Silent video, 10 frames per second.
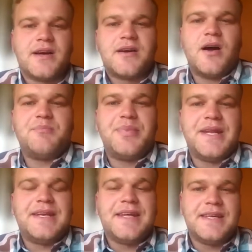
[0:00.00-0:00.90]
a
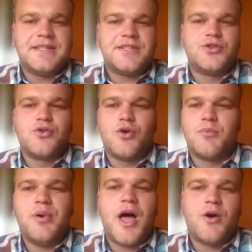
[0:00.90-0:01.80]
company needs to
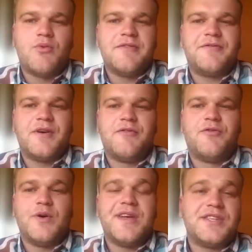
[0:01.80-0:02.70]
comply with
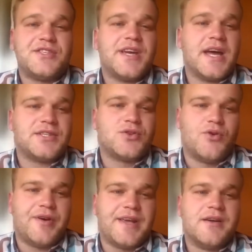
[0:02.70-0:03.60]
for each
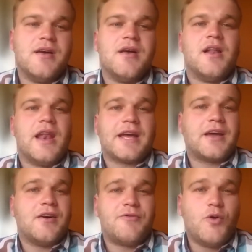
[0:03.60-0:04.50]
category. Like,
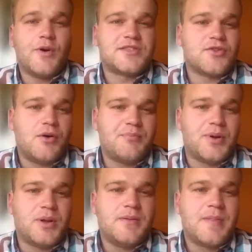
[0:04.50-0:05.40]
for
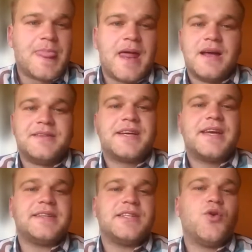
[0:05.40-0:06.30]
example, the
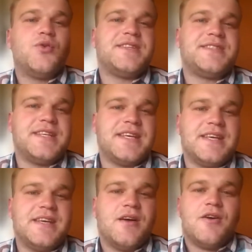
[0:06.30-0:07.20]
category
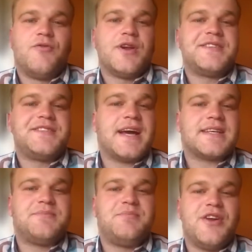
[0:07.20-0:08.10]
C for the
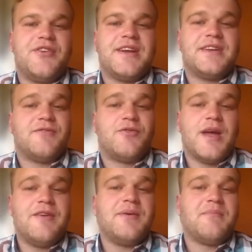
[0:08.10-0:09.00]
tax period for
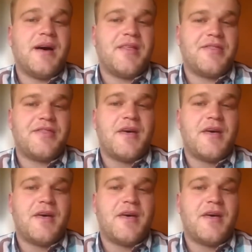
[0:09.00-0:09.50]
every month,